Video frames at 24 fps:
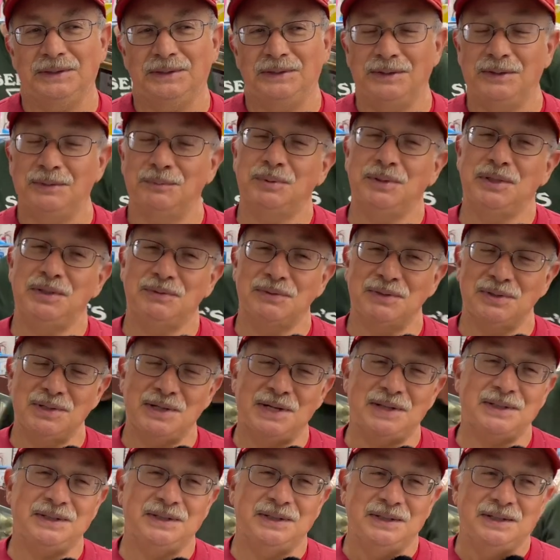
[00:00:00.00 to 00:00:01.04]
Now, believe it or
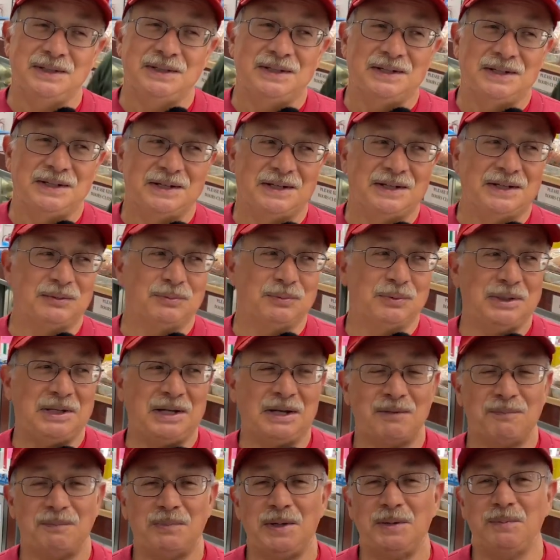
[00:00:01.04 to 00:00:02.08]
not, we
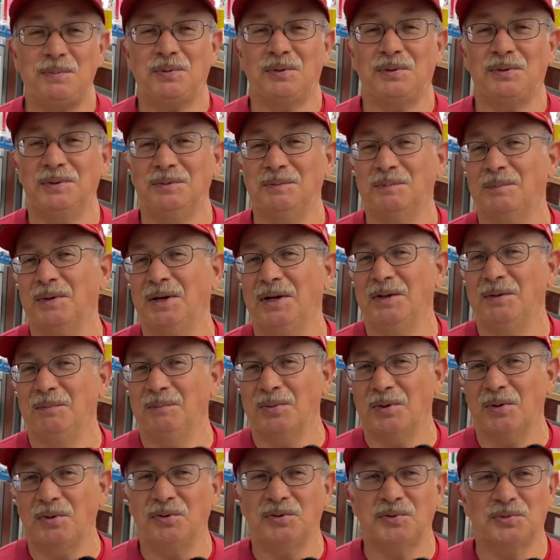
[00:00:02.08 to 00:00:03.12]
have people in
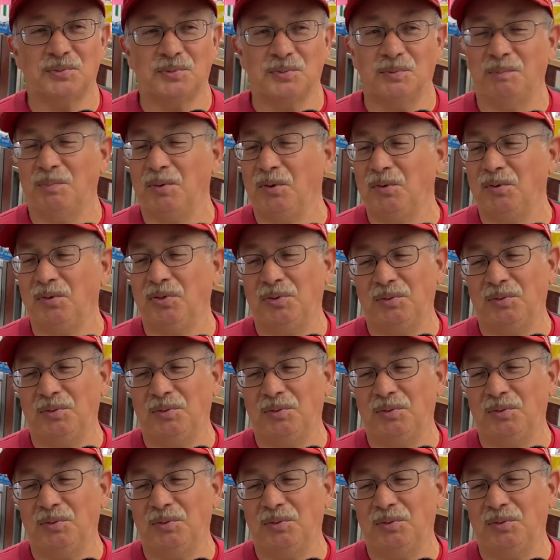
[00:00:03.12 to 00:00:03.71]
both. They